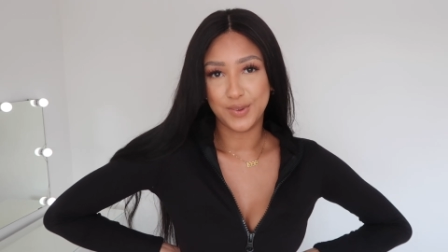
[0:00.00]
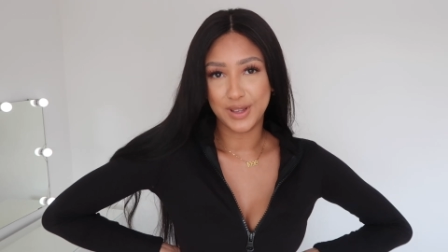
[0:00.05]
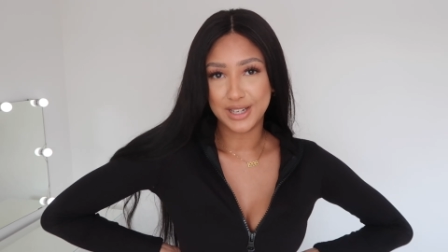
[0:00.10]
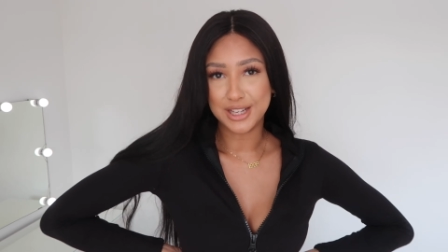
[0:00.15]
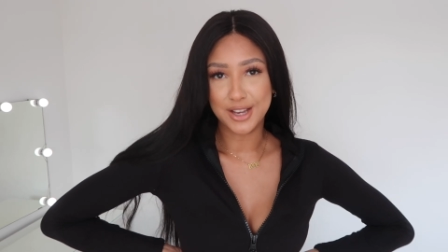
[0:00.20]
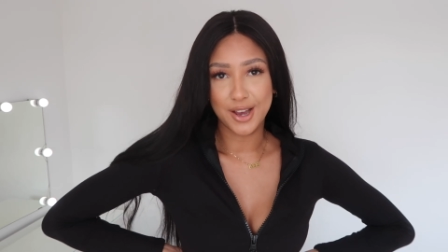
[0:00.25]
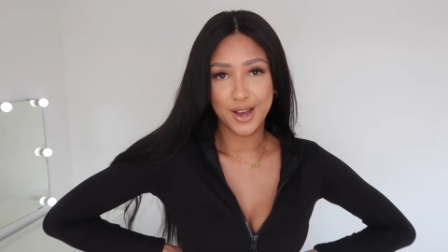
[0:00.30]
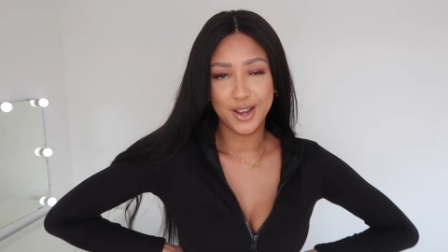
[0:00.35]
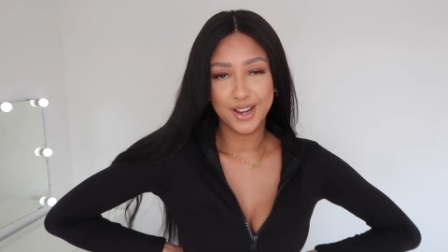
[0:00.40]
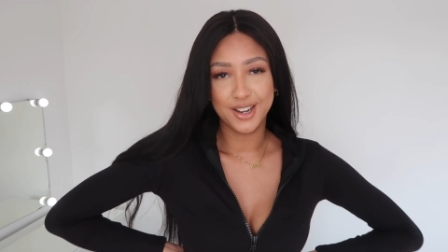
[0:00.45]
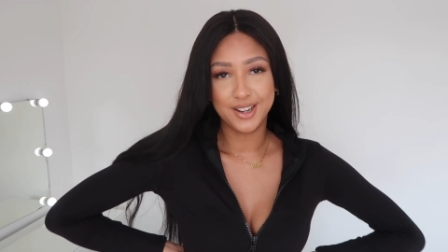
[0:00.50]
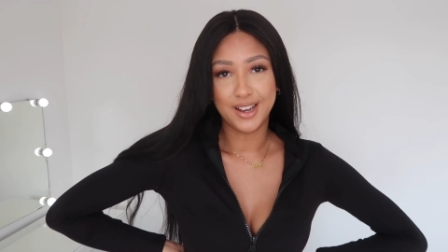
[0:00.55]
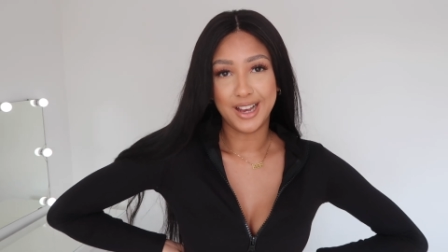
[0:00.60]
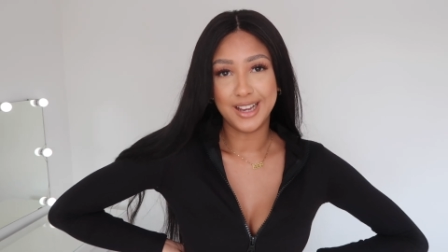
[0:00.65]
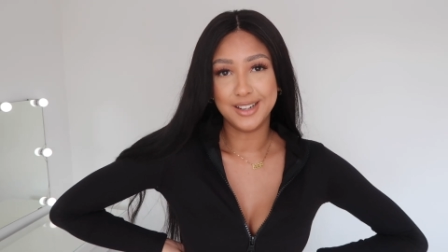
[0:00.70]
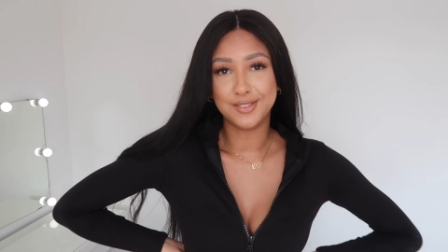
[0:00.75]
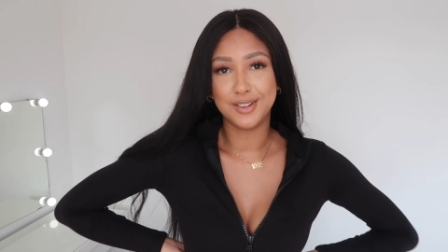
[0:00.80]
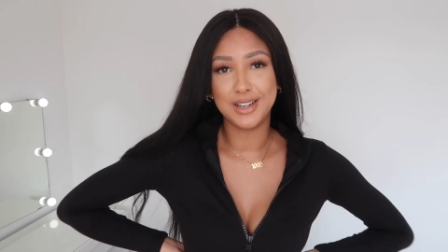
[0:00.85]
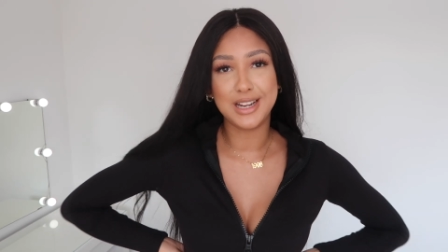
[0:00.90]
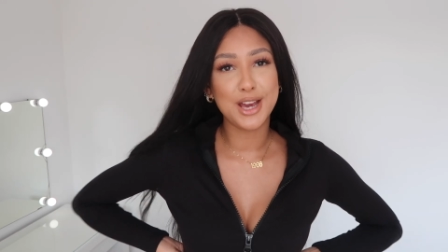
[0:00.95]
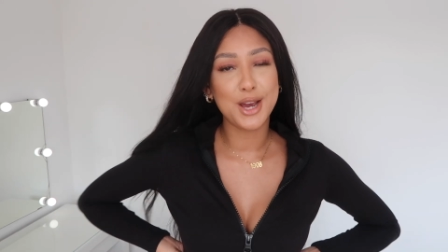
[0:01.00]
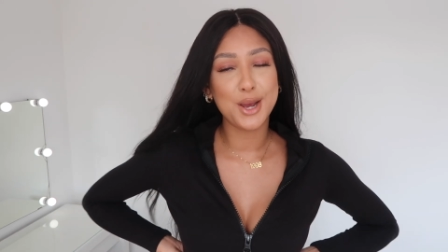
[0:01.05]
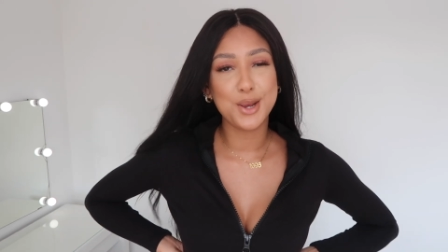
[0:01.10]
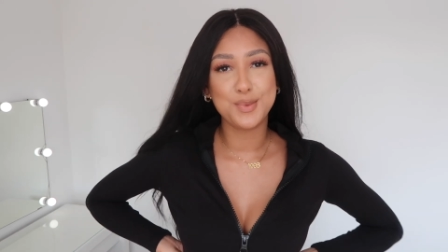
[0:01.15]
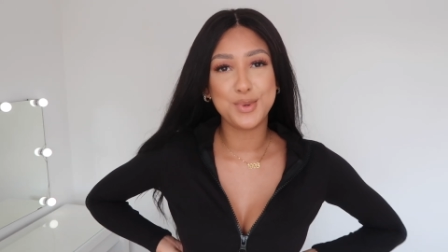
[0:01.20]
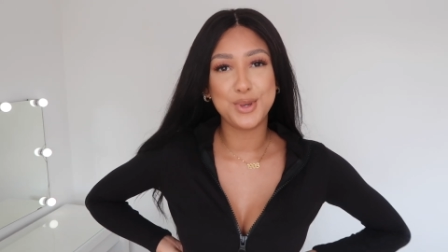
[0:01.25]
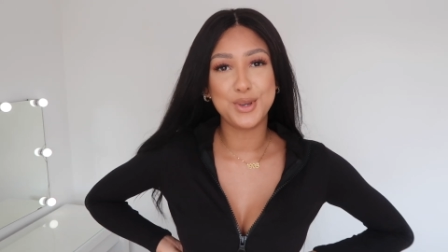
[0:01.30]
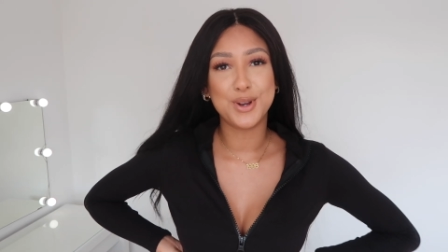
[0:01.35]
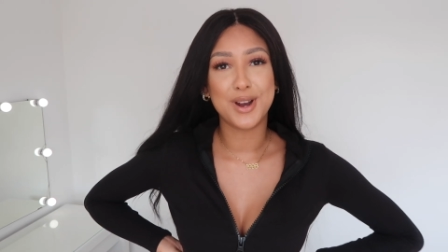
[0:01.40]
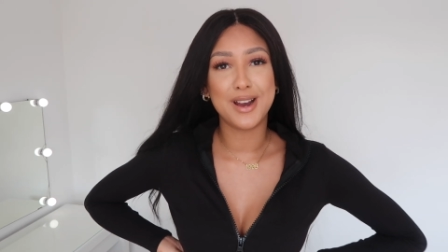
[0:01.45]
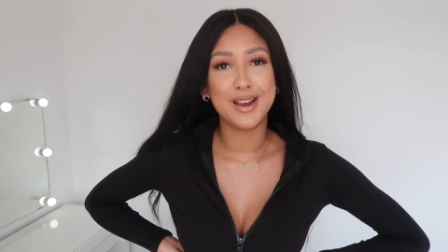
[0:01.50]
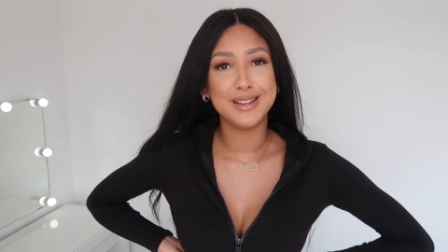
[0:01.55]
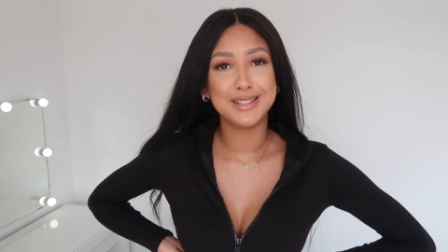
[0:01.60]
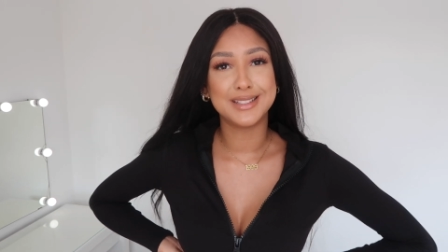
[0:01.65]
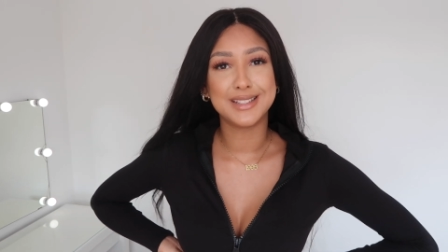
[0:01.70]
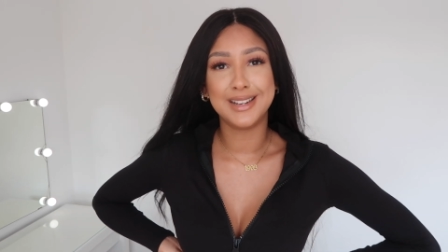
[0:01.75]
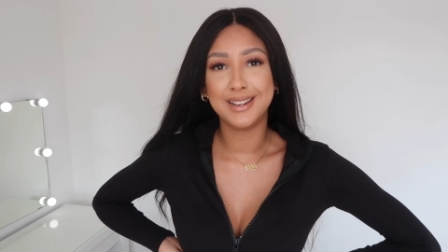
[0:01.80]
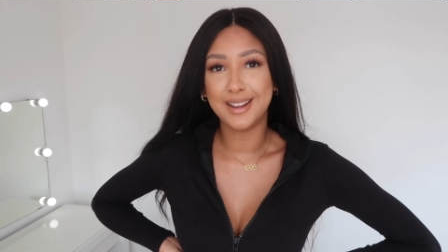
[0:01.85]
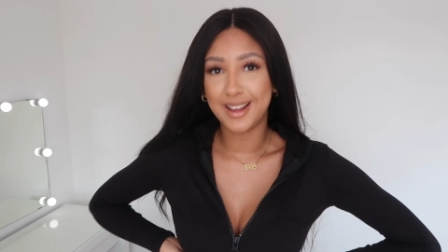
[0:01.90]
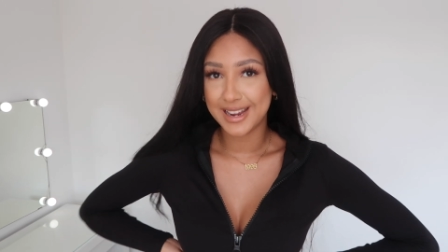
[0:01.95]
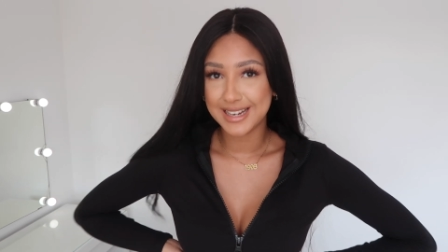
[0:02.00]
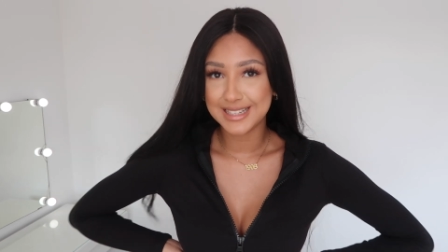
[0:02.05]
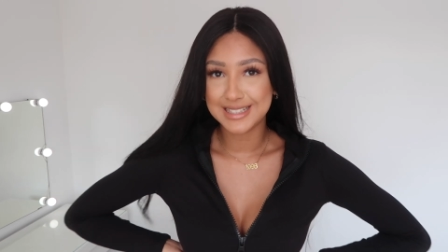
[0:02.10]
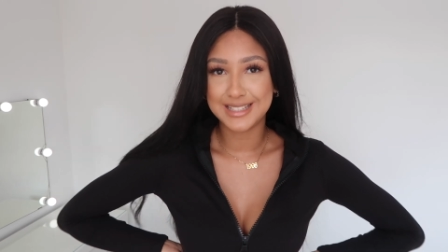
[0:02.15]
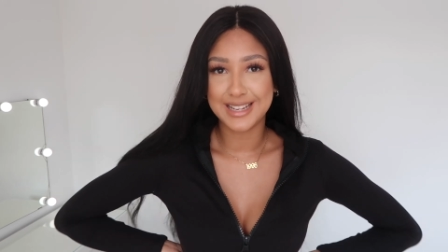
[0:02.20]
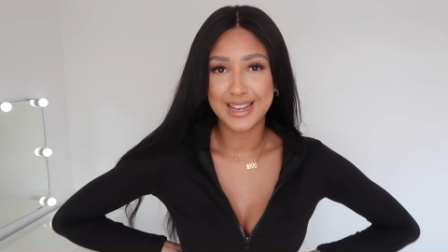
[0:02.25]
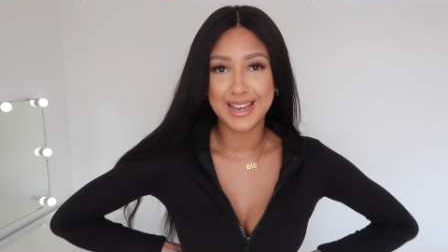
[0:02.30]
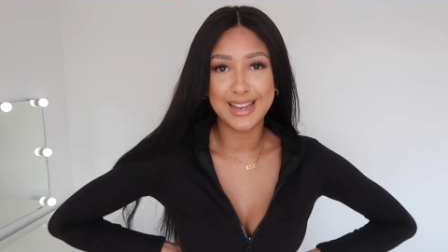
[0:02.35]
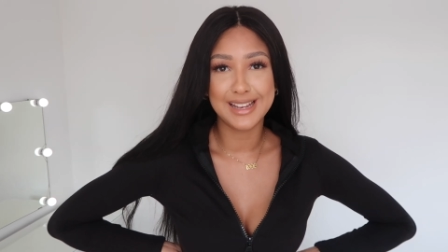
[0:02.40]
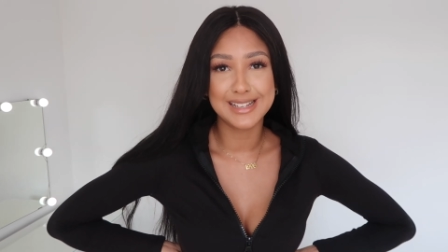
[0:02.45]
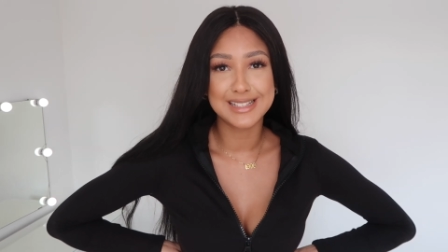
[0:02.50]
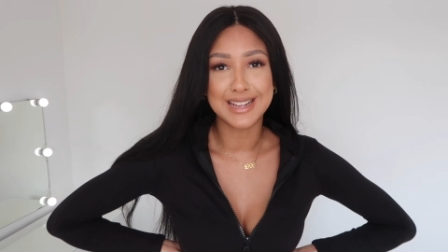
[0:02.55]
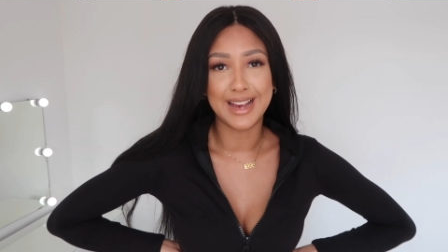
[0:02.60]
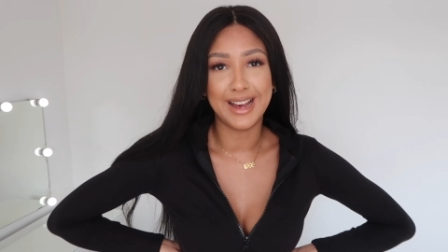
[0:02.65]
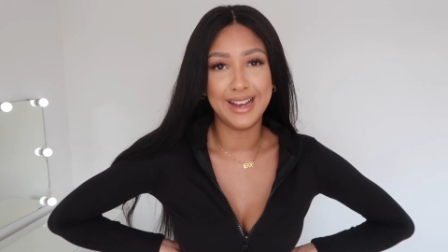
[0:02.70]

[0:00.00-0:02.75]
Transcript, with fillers: video i really hope you guys liked it